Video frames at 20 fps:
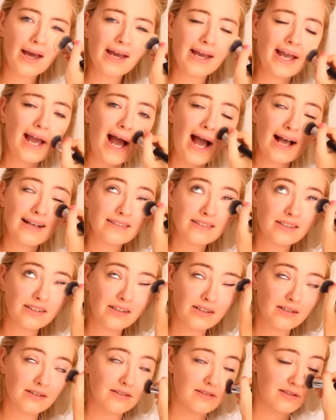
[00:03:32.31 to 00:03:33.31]
It hasn't
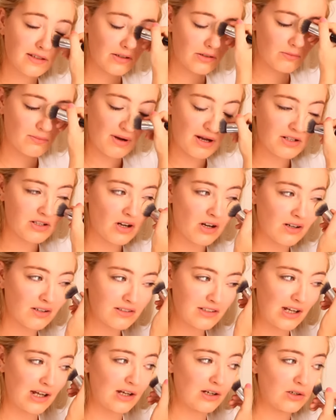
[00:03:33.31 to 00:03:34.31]
concealed my dark
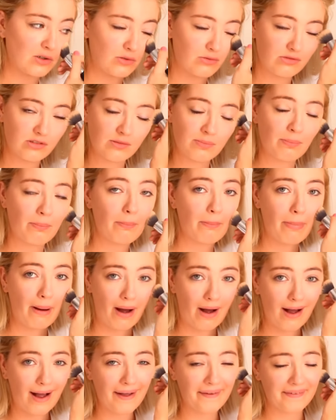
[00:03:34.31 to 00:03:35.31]
circles,
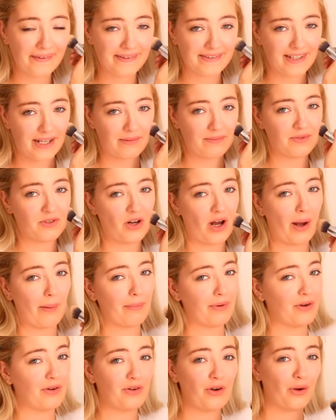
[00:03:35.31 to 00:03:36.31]
but at the same time,
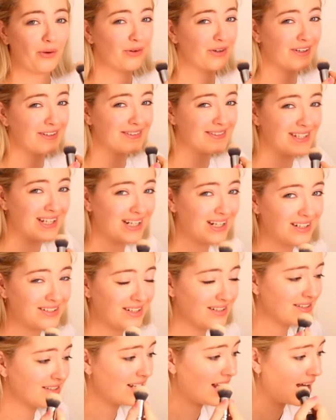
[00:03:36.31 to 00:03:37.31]
no concealer
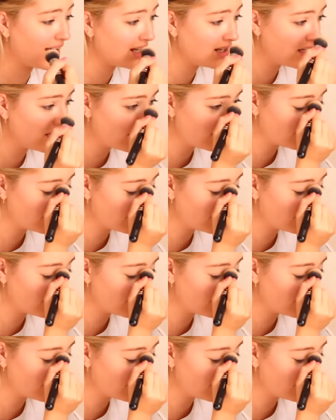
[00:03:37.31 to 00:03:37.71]
does that,